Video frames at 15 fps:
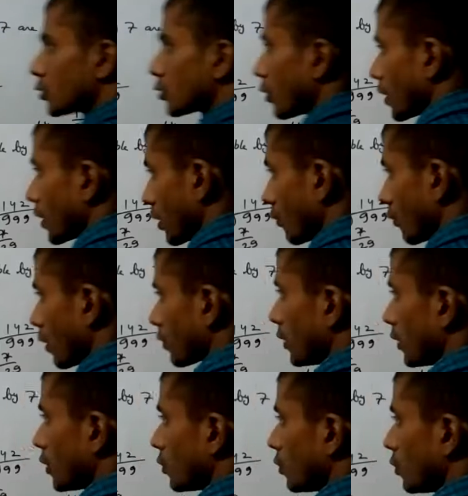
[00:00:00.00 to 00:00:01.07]
So here what
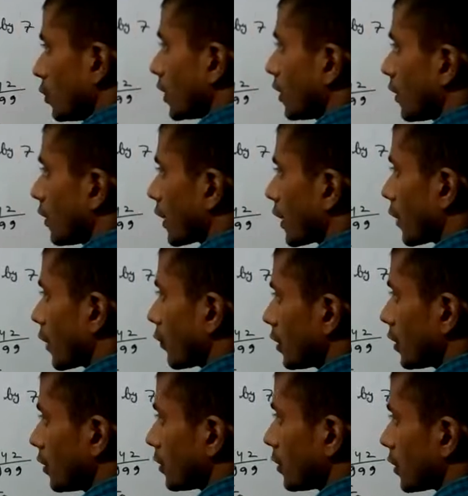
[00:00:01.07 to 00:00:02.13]
we will do, here
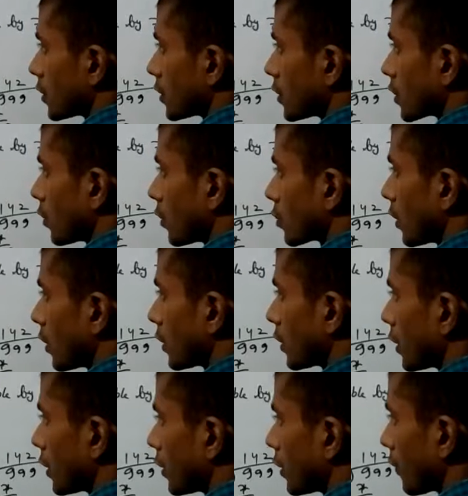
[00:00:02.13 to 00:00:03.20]
a1 is equal to
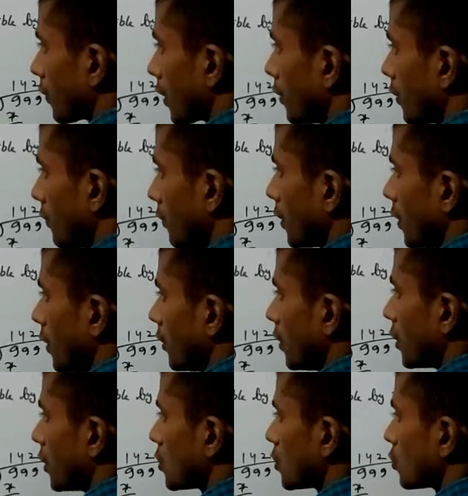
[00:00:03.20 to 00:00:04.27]
105,
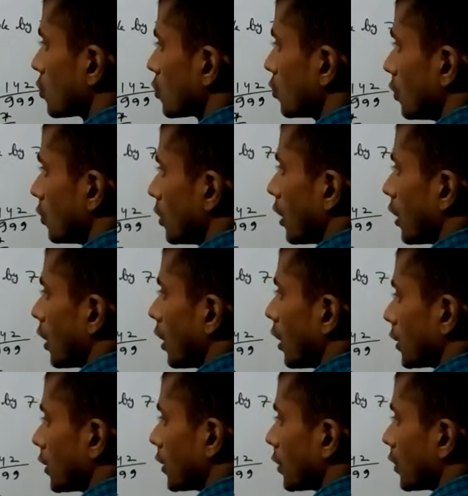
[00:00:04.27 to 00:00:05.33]
a2
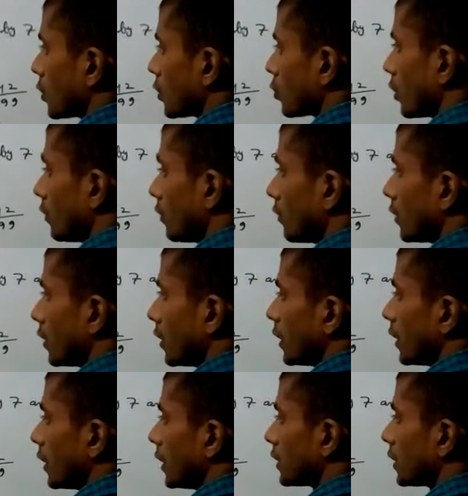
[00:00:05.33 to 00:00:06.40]

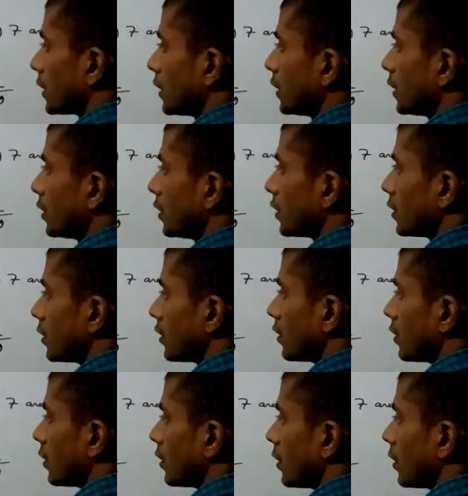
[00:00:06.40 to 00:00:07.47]
112, a3
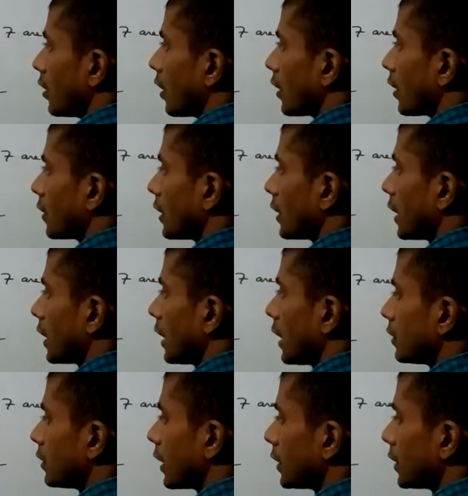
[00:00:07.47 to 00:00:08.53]

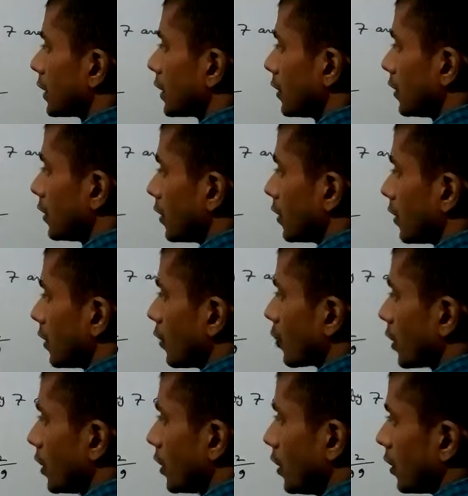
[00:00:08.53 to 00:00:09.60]
119.
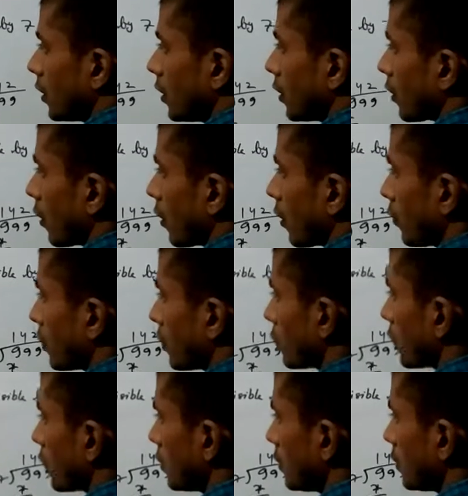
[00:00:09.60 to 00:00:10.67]
Okay, now
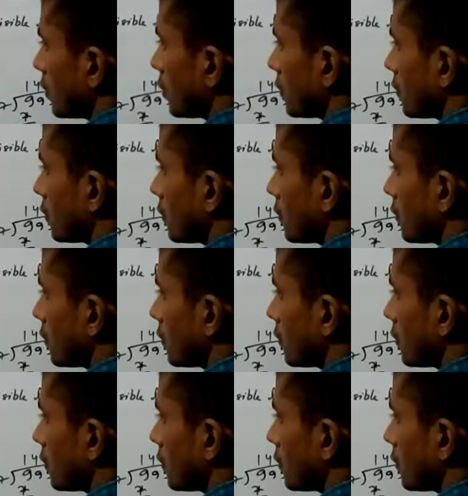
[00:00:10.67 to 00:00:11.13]
d1